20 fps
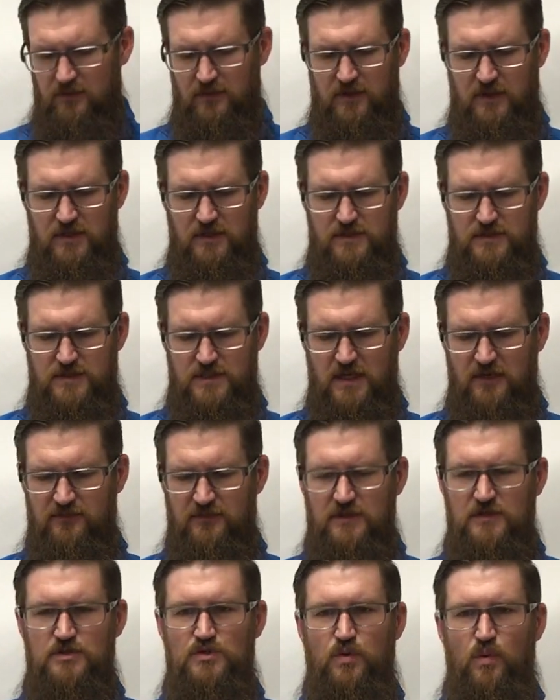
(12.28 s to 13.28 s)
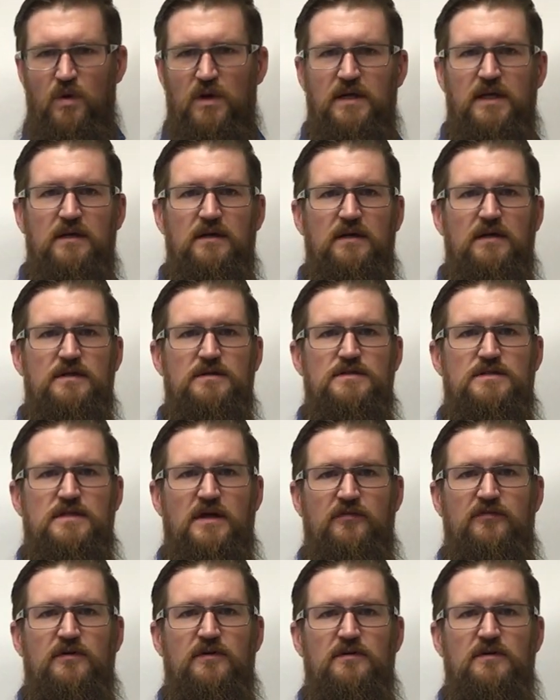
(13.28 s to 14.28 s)
The SAFETY20 is
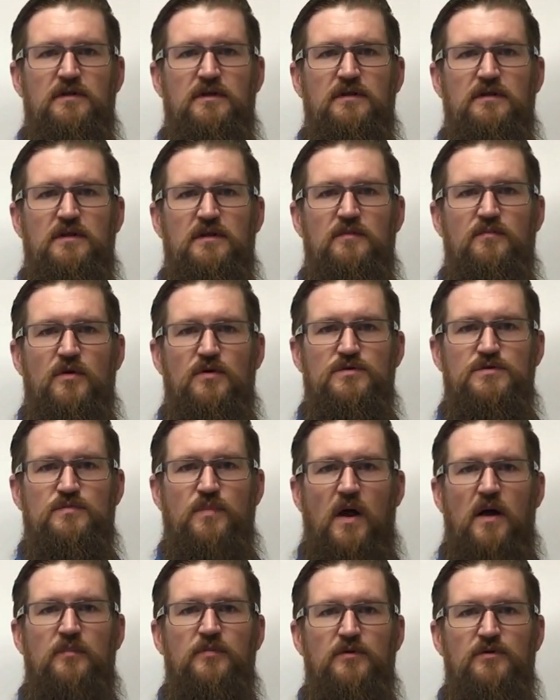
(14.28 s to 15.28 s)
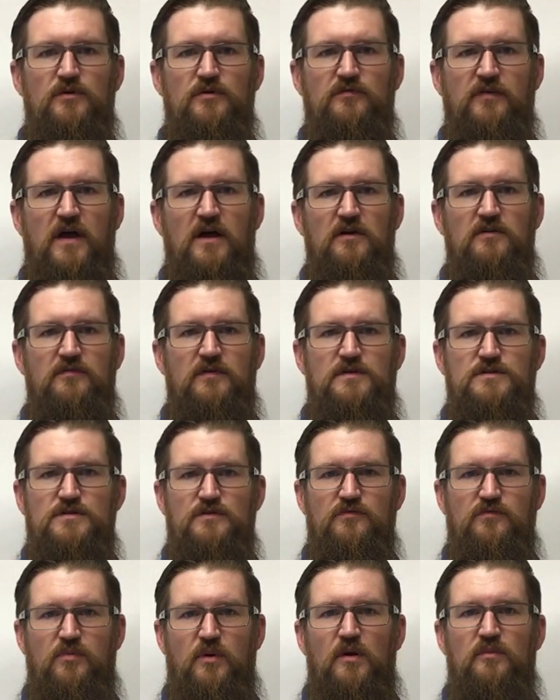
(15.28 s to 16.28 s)
definitely the most popular valve, as
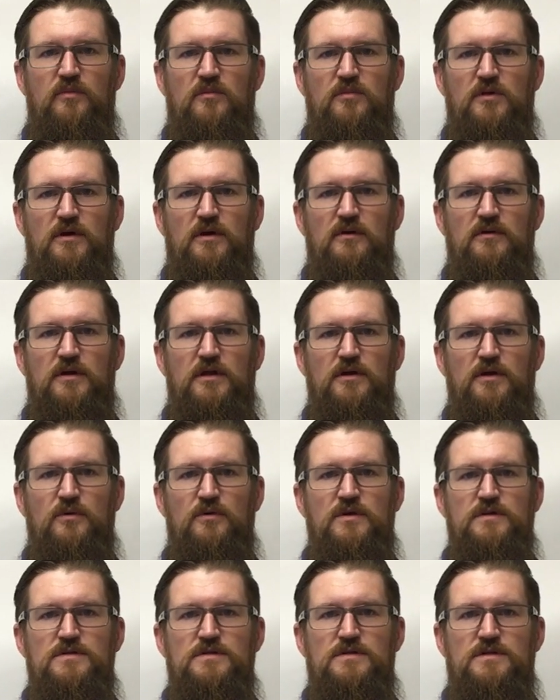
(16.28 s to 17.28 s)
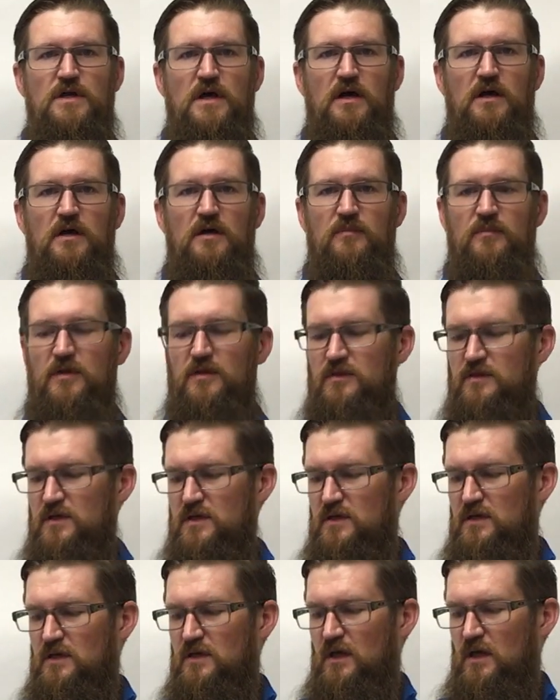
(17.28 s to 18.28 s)
you've probably already noticed.
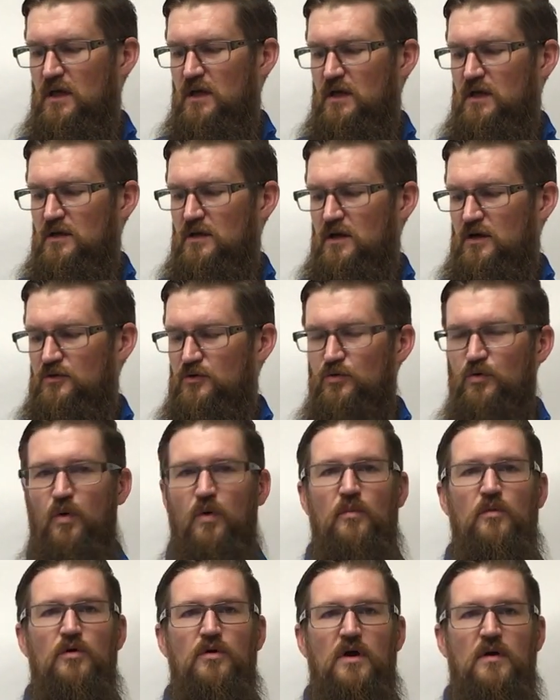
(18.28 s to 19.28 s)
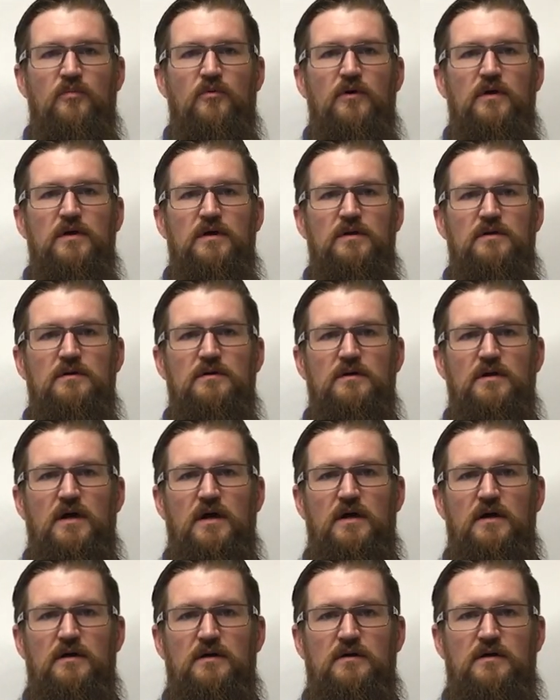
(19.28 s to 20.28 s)
Under normal operating
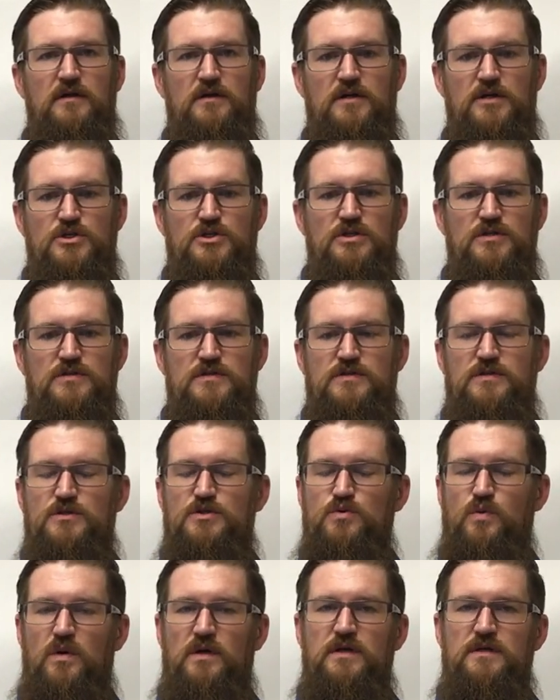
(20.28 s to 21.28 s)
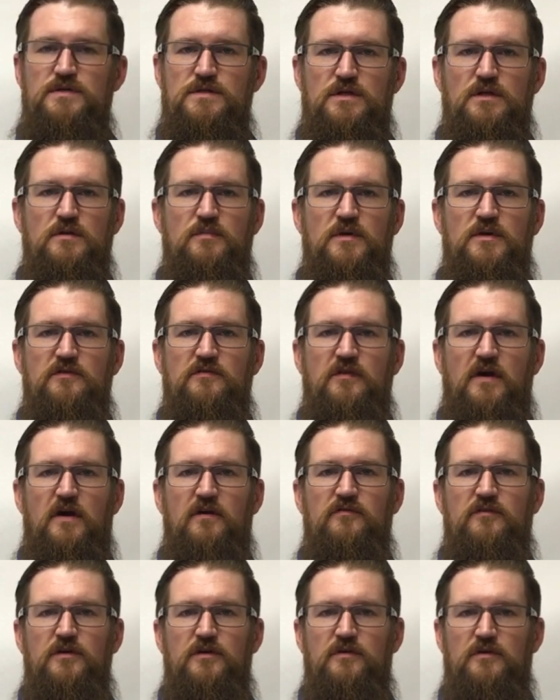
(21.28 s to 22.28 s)
conditions, the 20 is going to be the
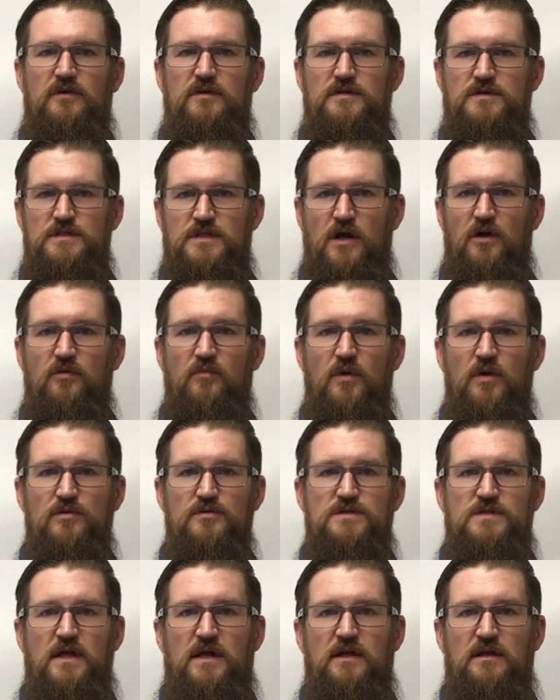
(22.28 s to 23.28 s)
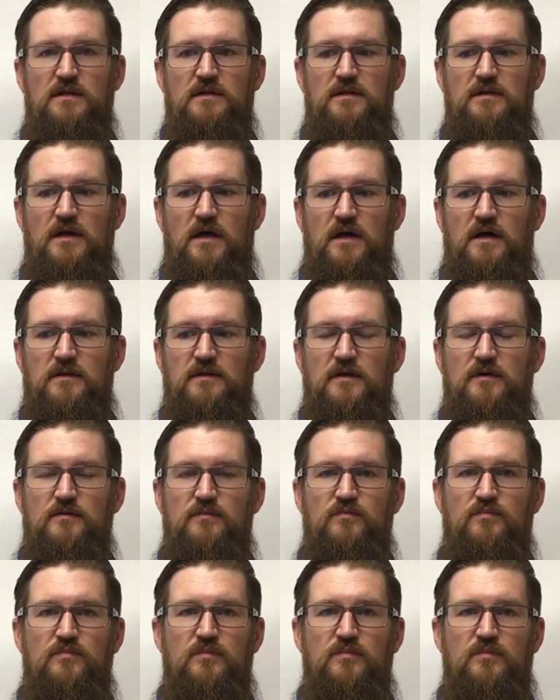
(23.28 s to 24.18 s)
valve that you're going to sell most and that